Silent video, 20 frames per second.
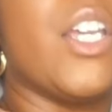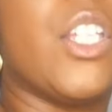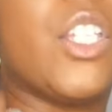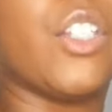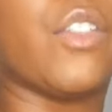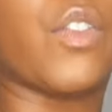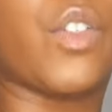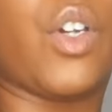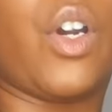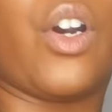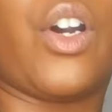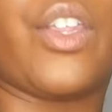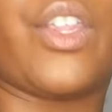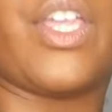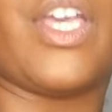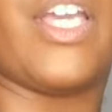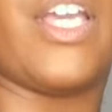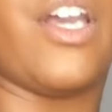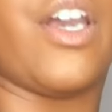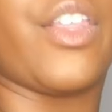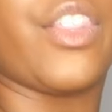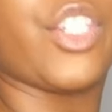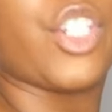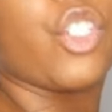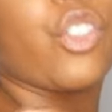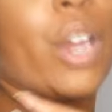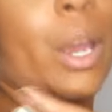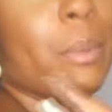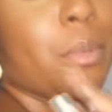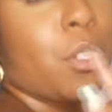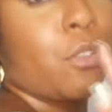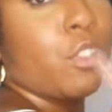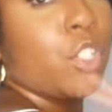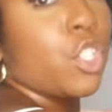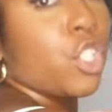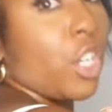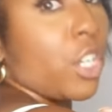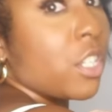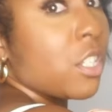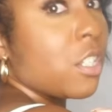You've got the straps are
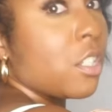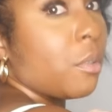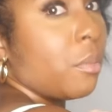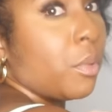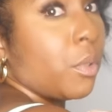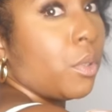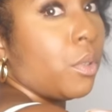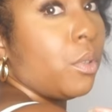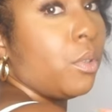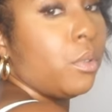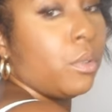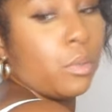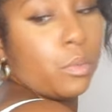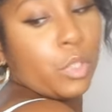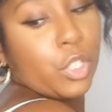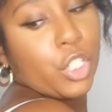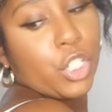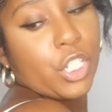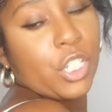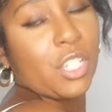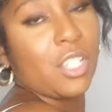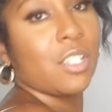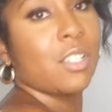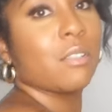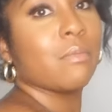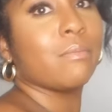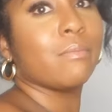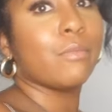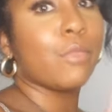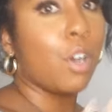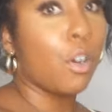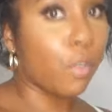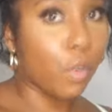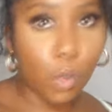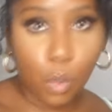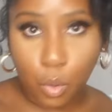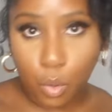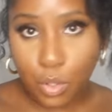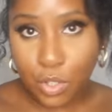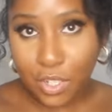adjustable, which is of
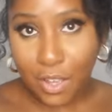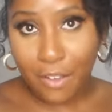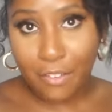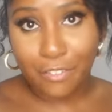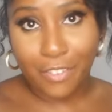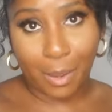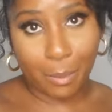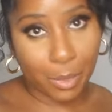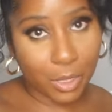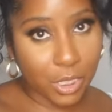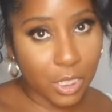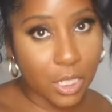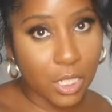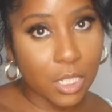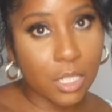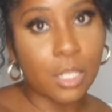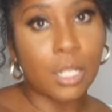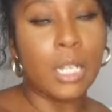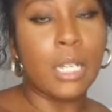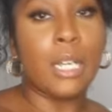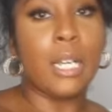course fabulous.